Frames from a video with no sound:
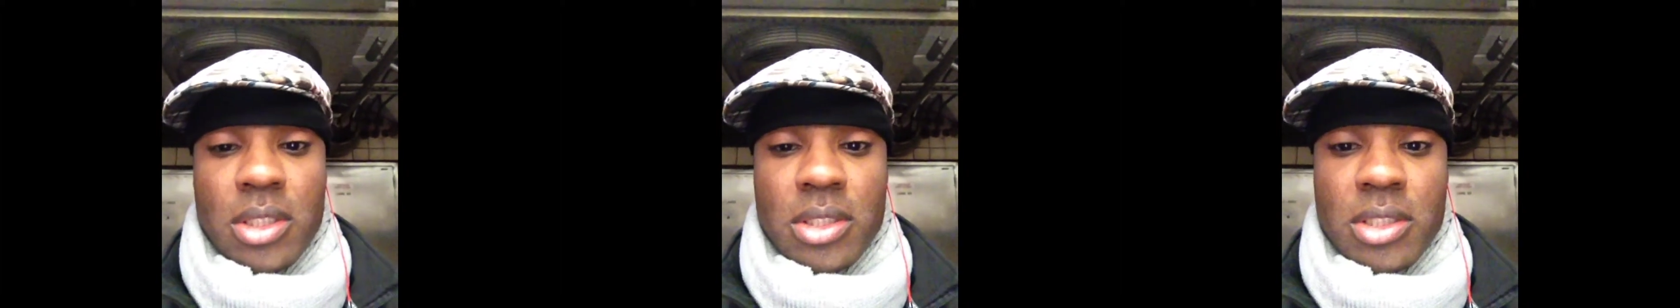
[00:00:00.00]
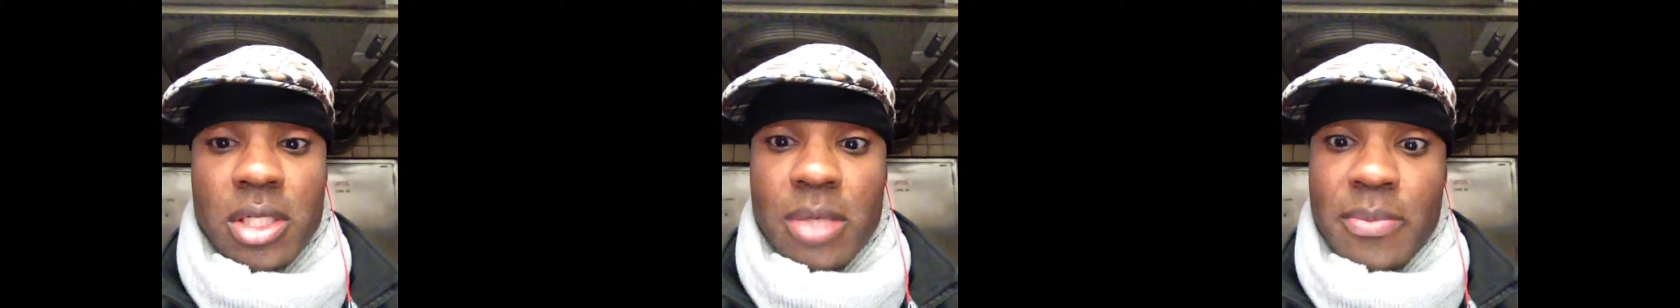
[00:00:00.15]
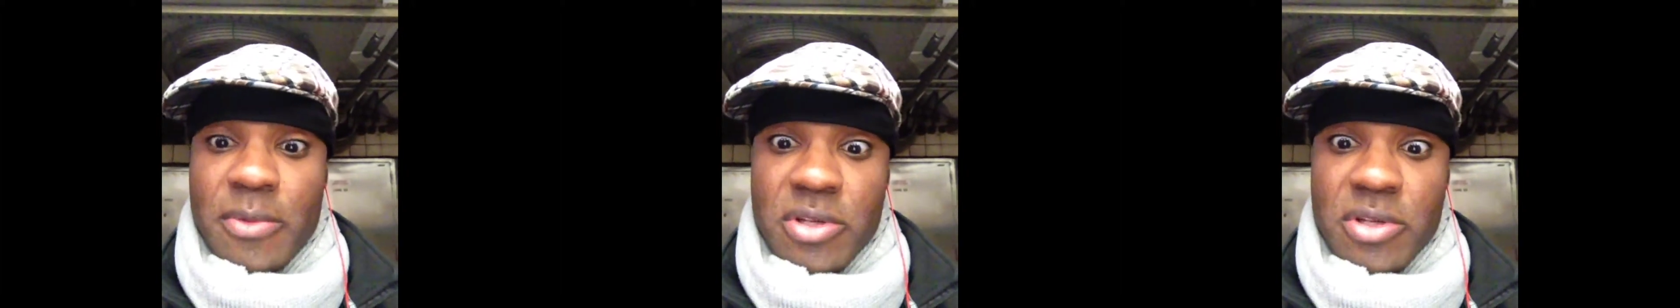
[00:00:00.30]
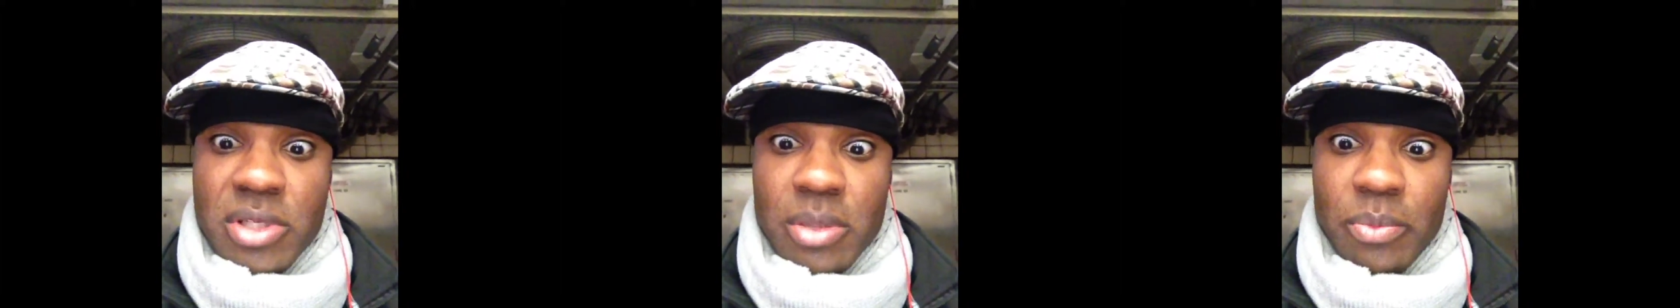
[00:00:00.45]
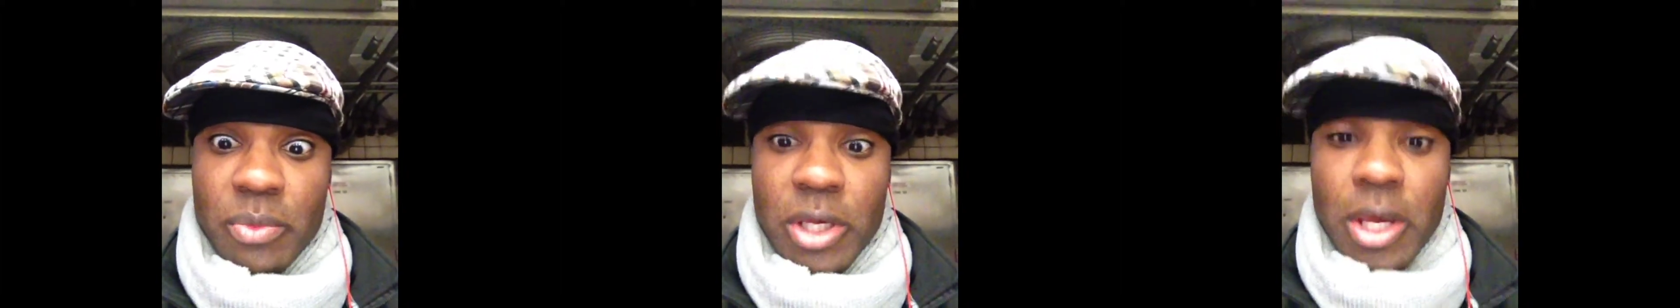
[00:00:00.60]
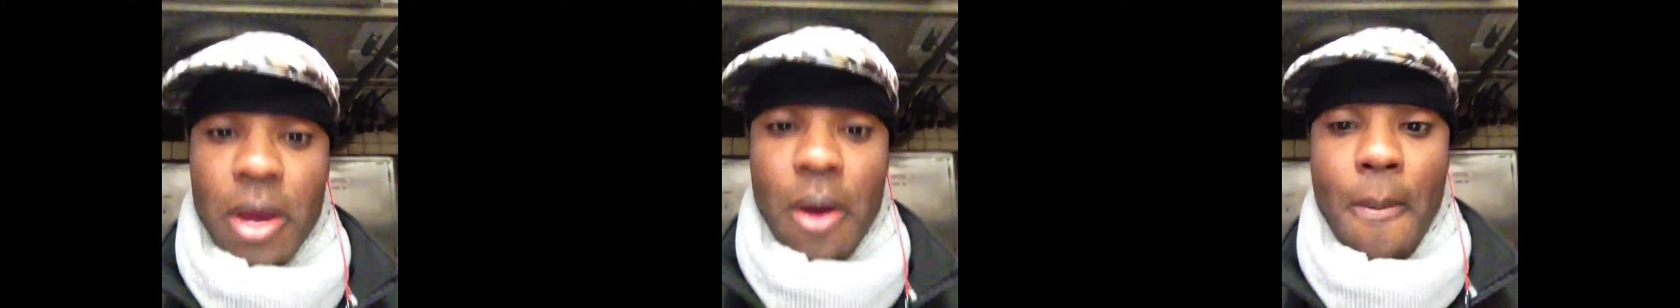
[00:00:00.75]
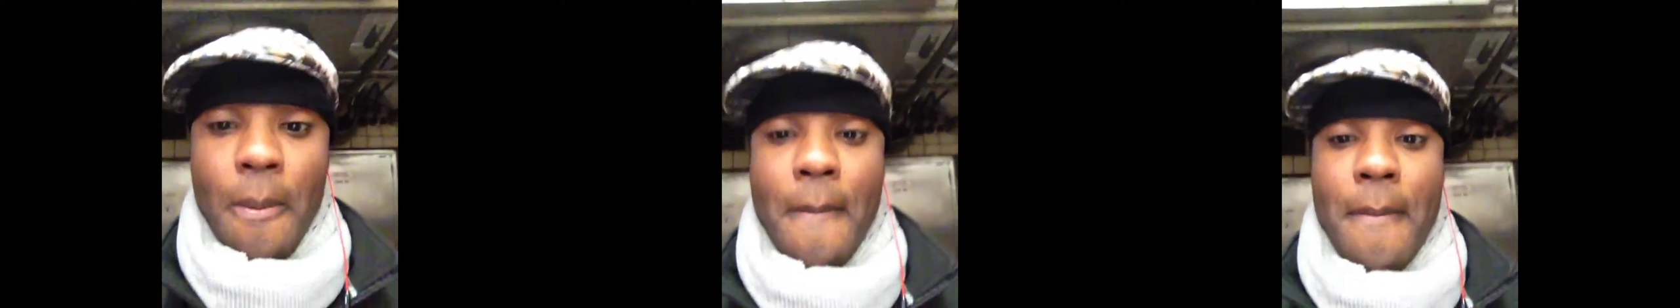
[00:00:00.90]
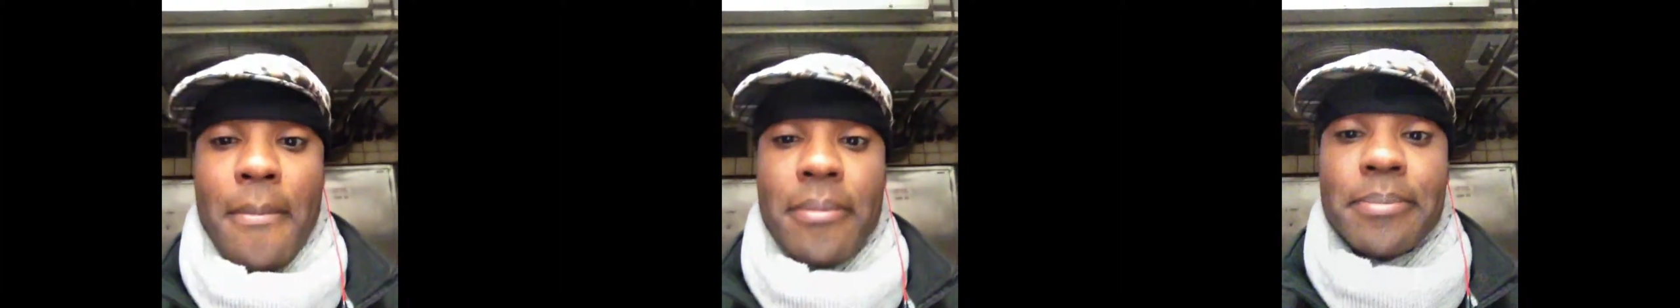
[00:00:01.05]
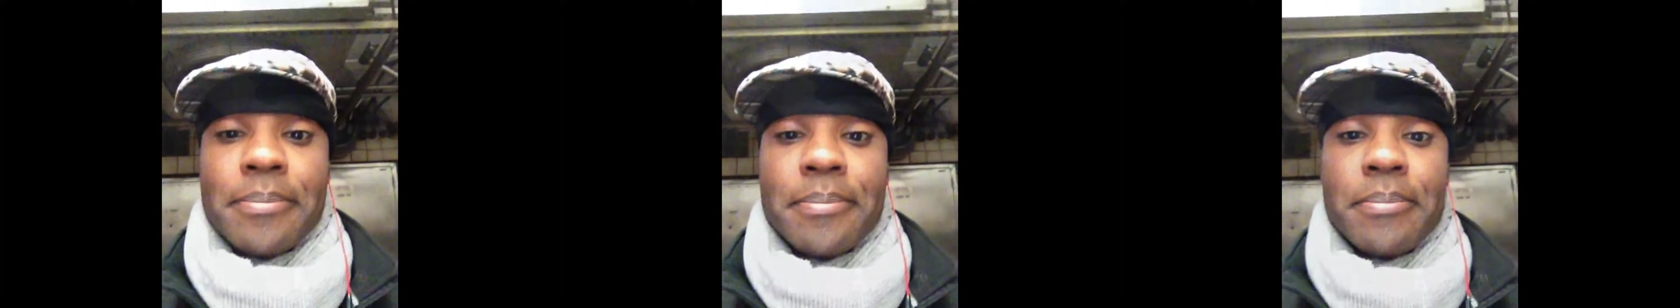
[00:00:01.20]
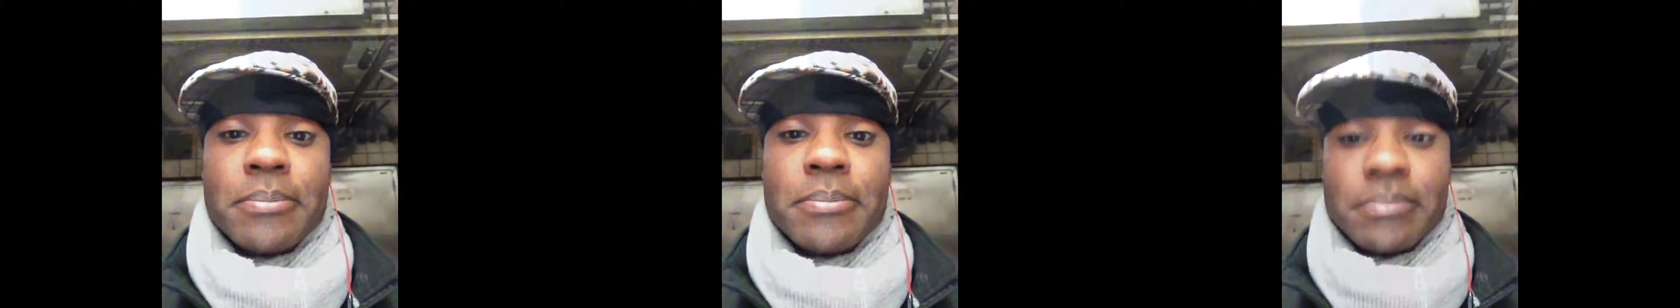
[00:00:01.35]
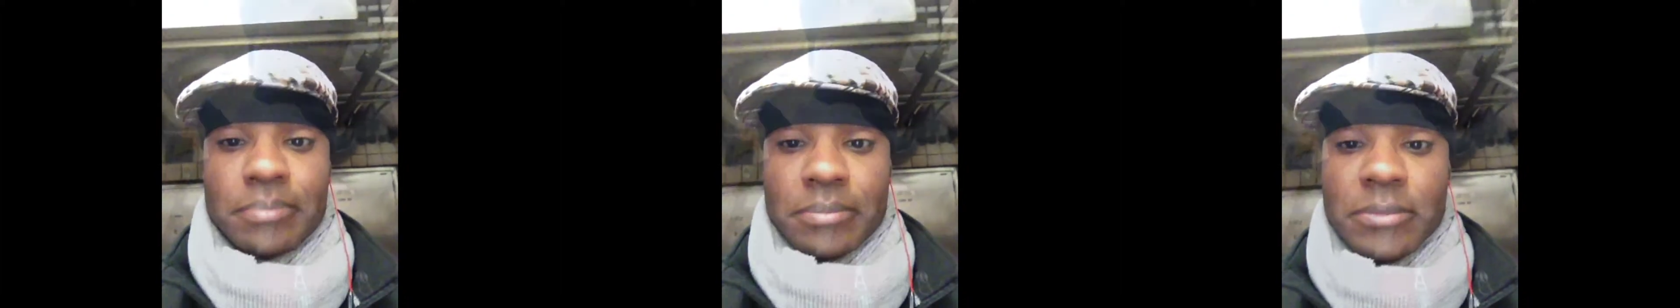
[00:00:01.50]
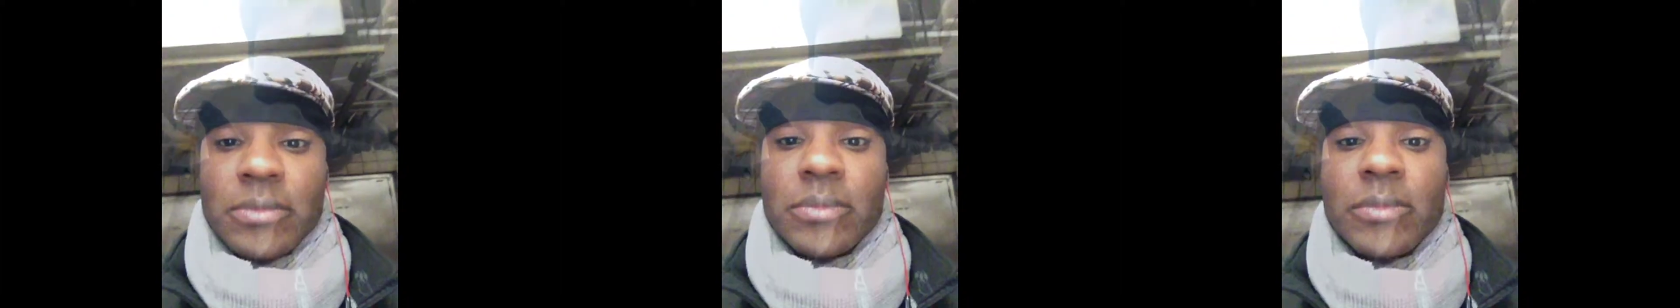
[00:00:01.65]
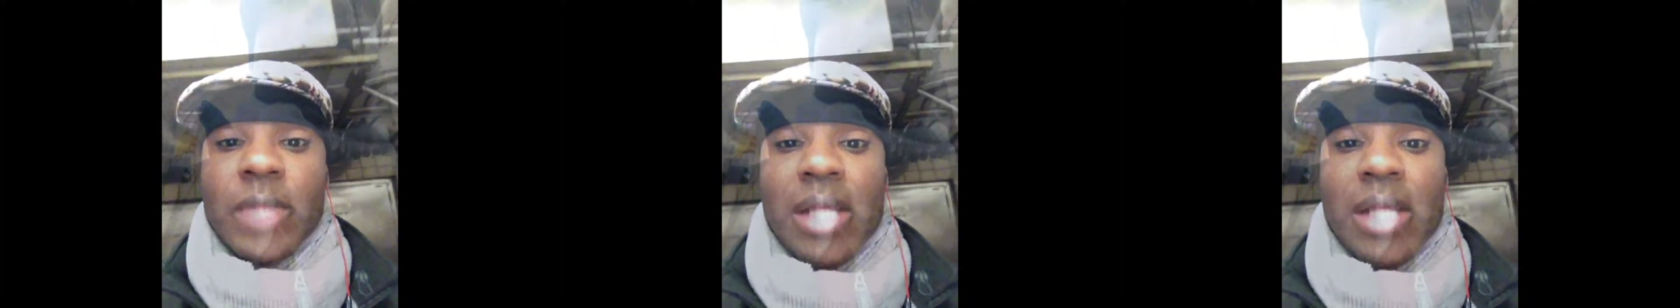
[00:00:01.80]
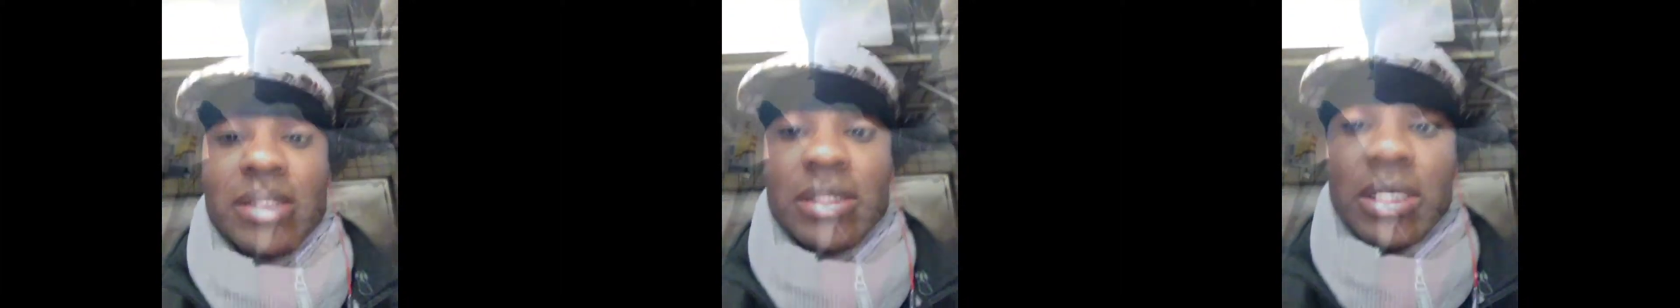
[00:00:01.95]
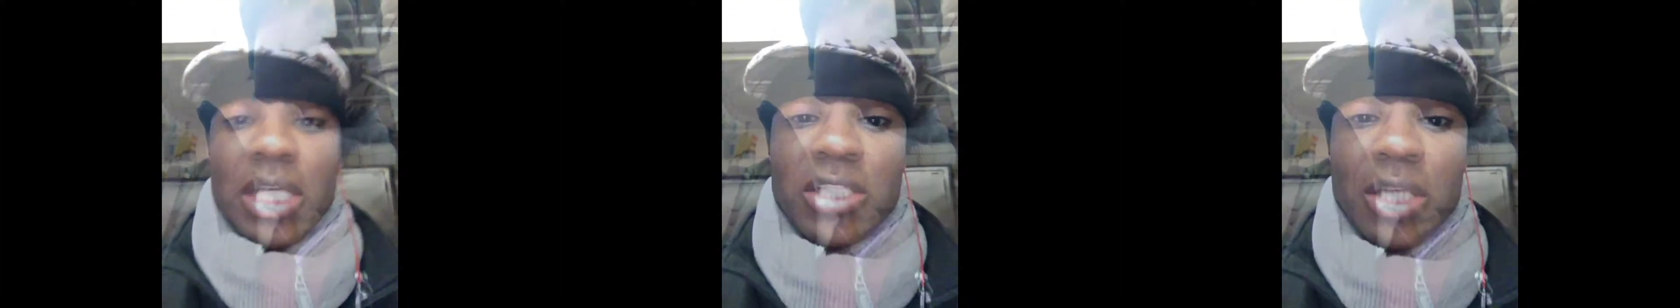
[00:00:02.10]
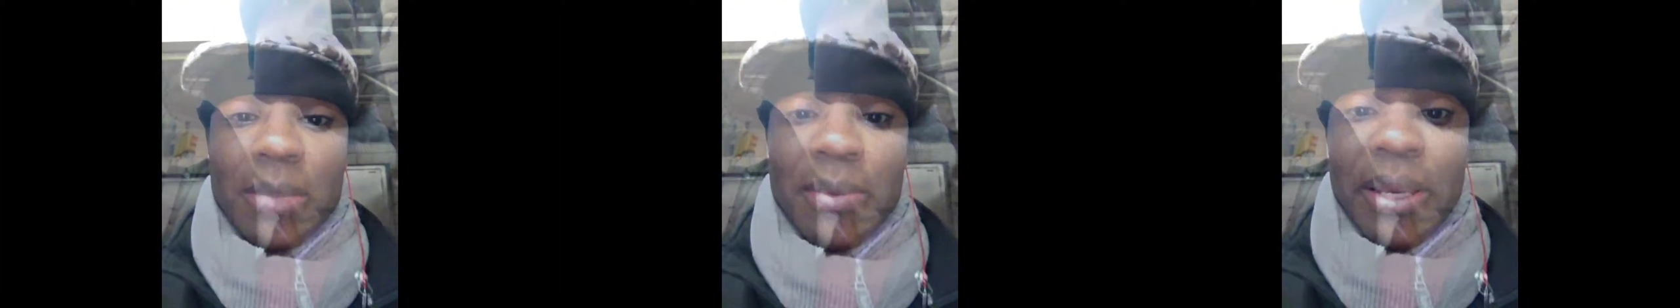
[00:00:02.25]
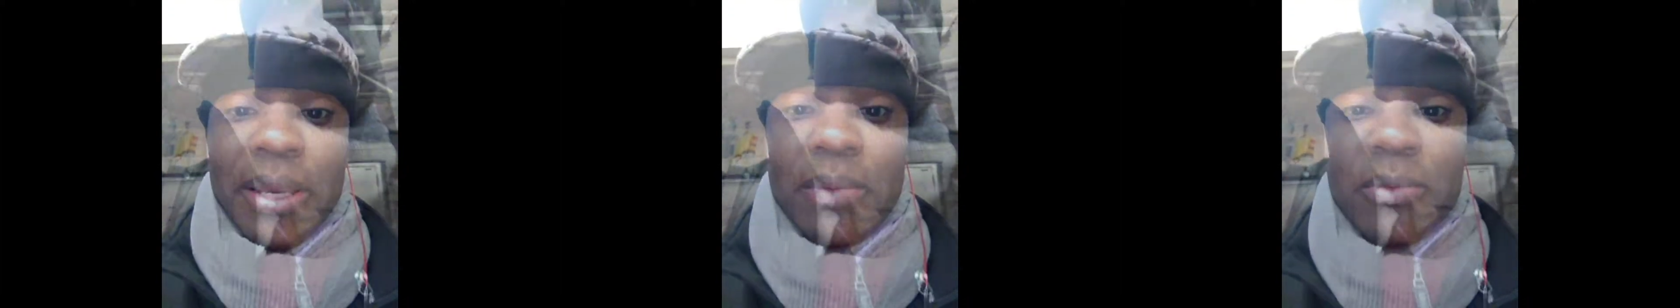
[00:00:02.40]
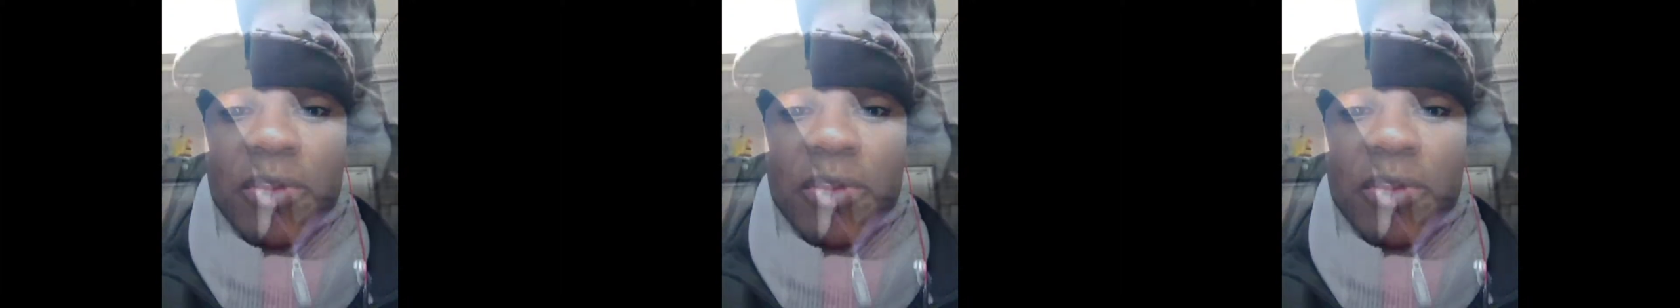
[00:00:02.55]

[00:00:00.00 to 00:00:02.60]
To the museum we go. I'll check back in